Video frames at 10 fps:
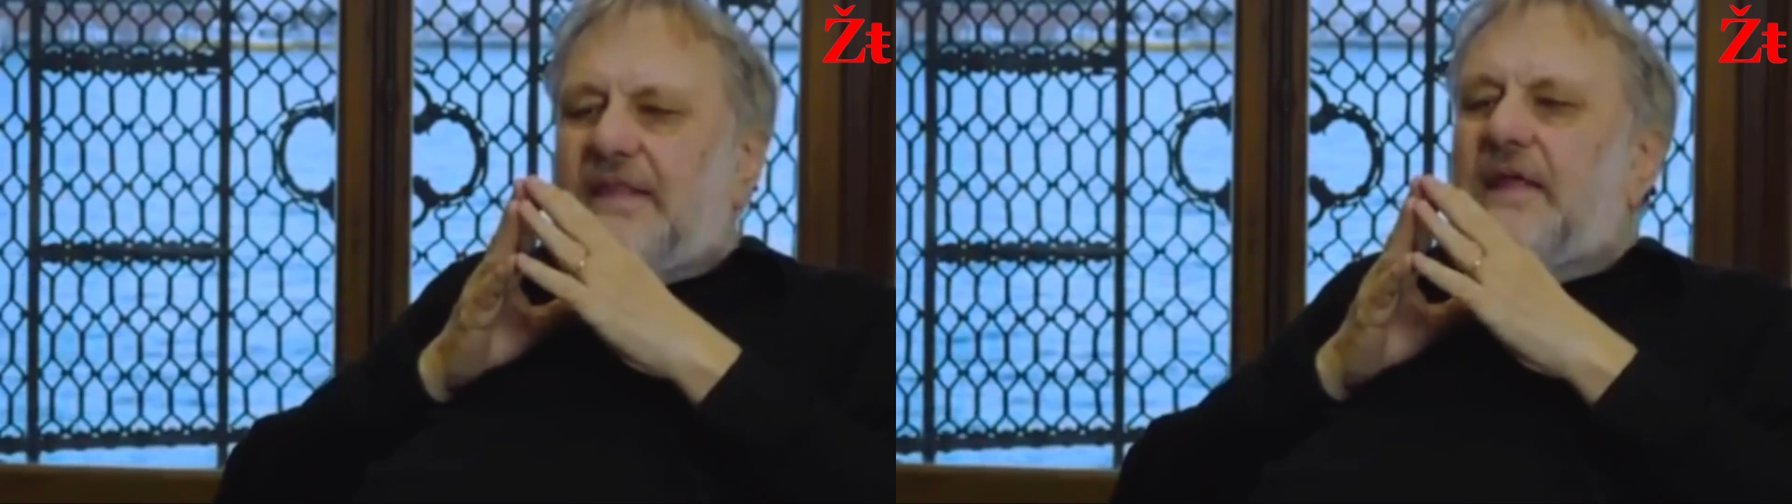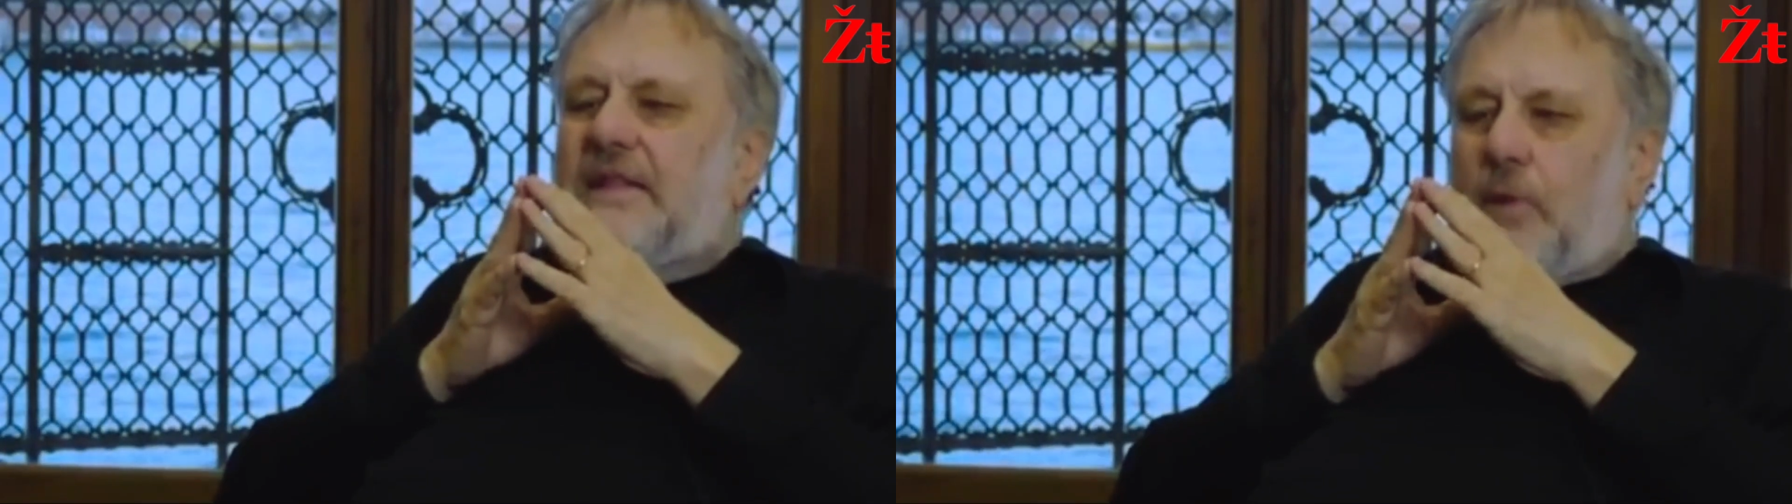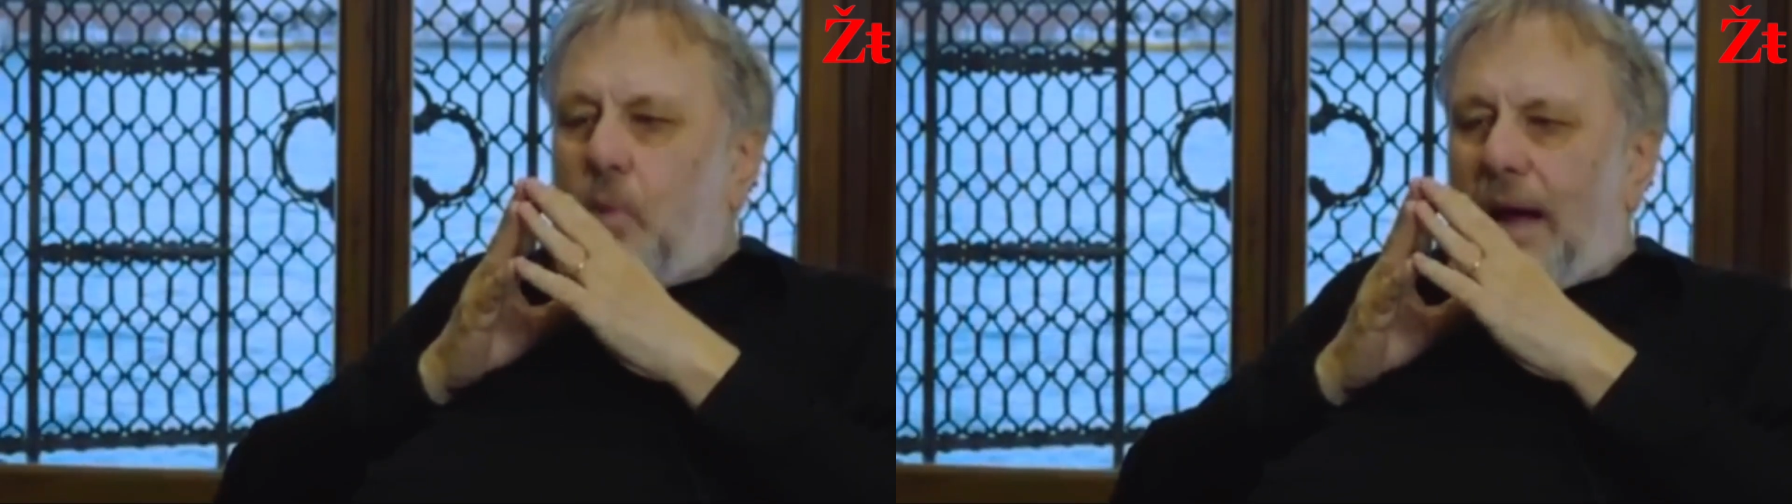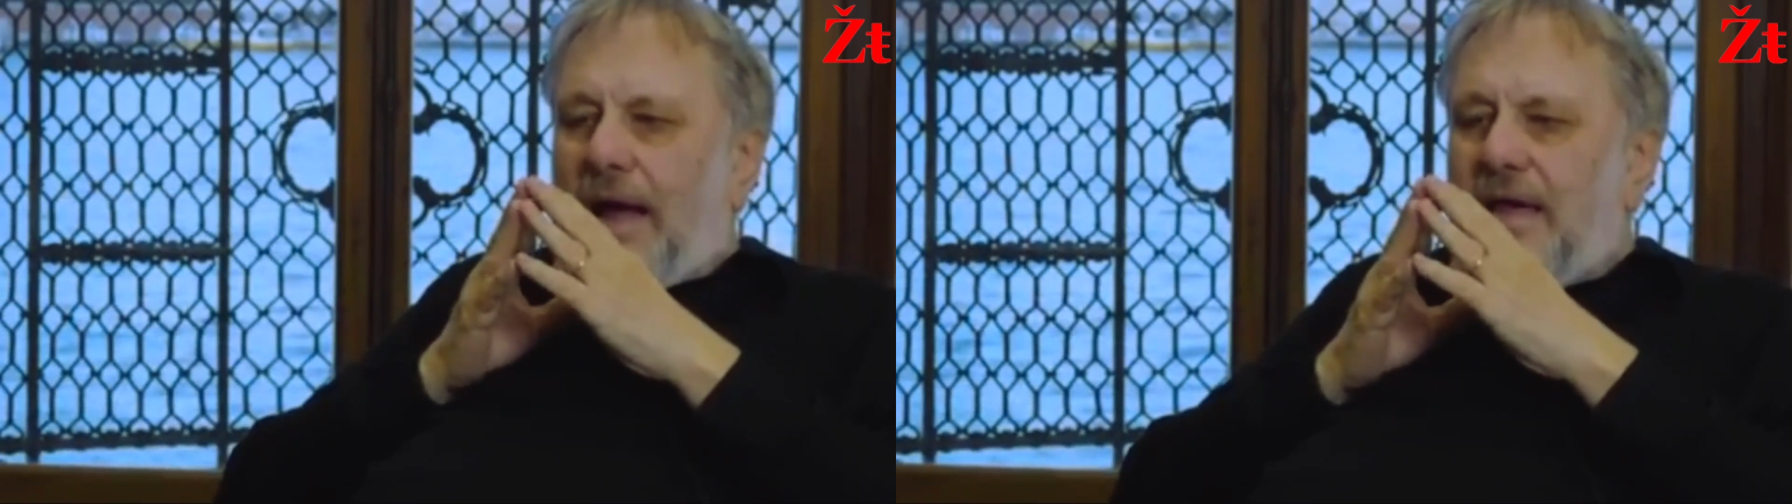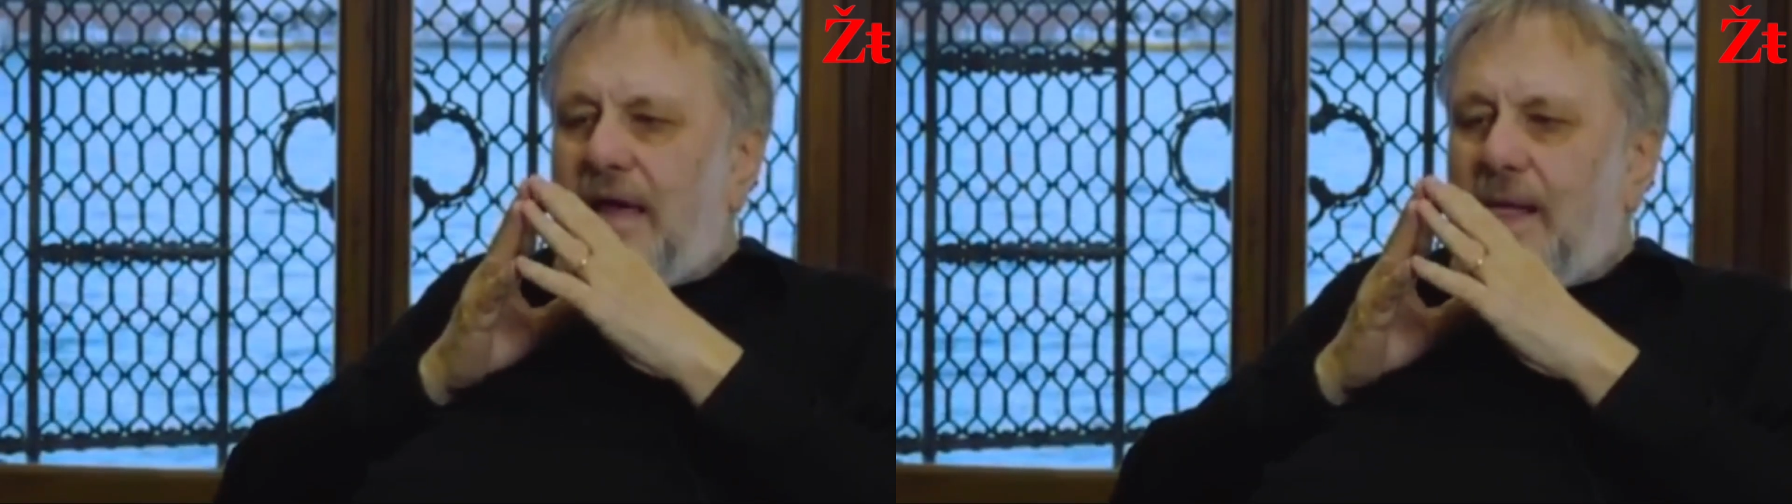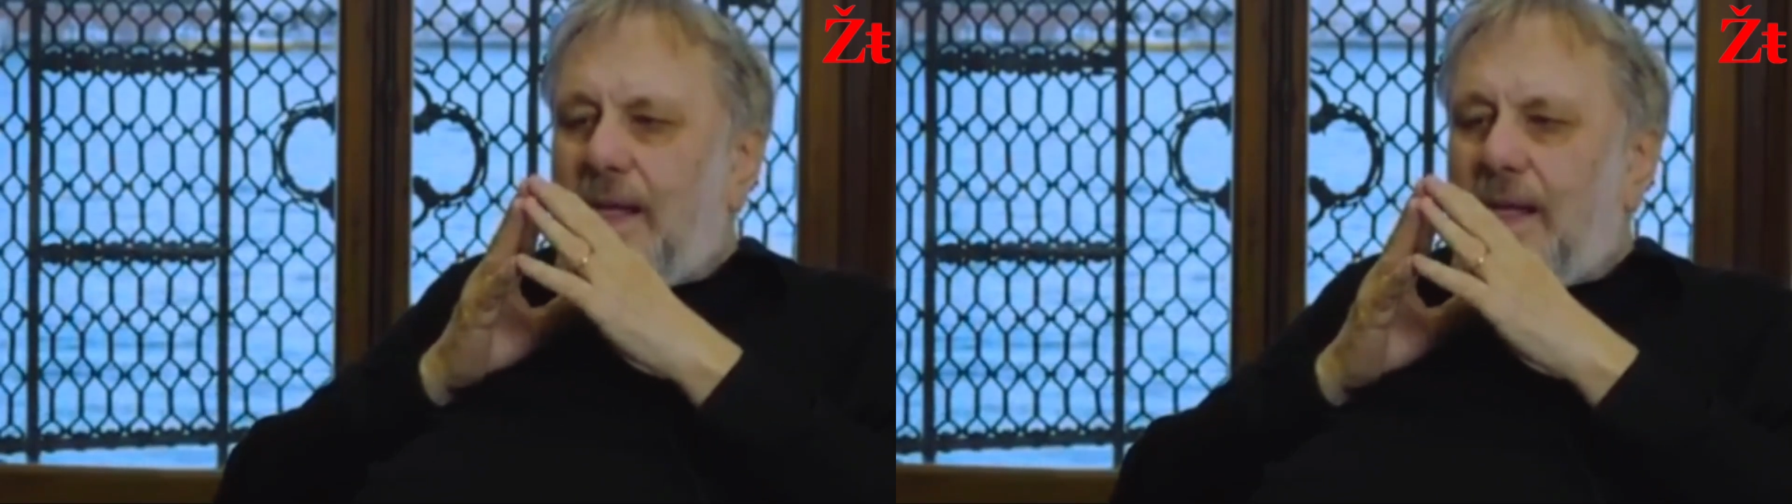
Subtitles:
is why